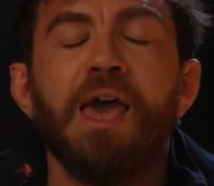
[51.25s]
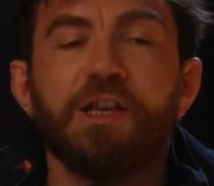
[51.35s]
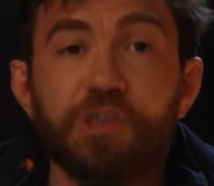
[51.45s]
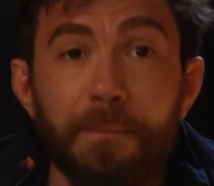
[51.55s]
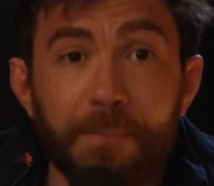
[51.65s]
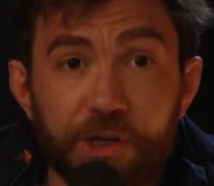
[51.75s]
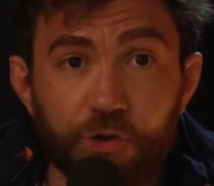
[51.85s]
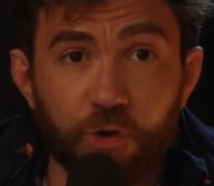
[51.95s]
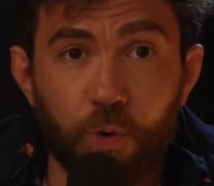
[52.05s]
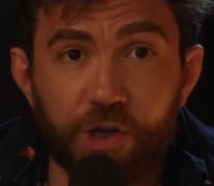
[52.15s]
Submit
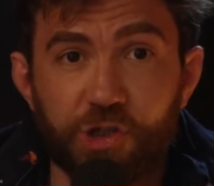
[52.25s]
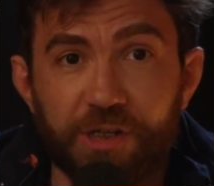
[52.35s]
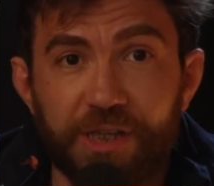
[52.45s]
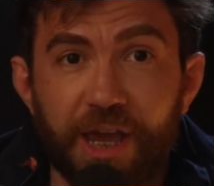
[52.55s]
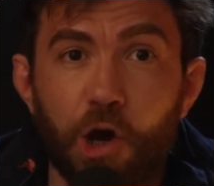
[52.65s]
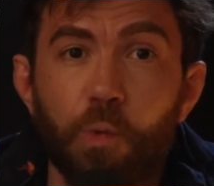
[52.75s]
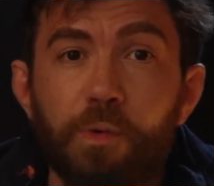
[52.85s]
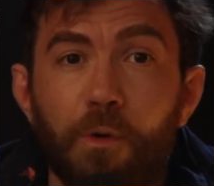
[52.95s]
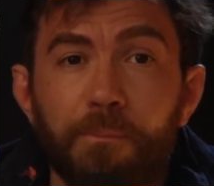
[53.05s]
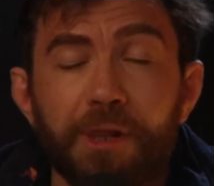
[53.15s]
your questions there. We
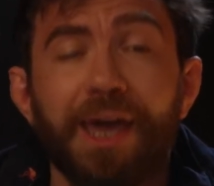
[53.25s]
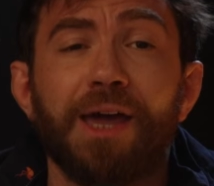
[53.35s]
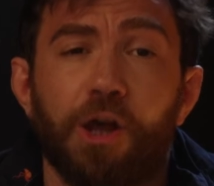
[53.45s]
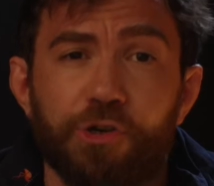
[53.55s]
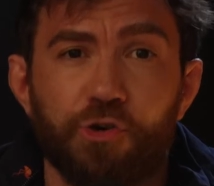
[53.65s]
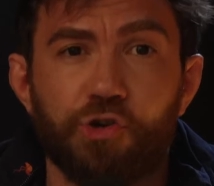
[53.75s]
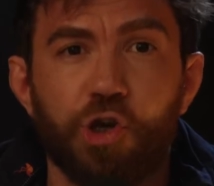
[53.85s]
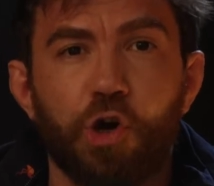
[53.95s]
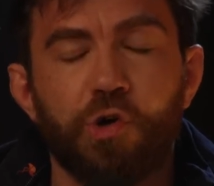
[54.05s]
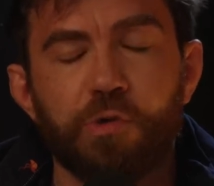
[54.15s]
will play it on your show.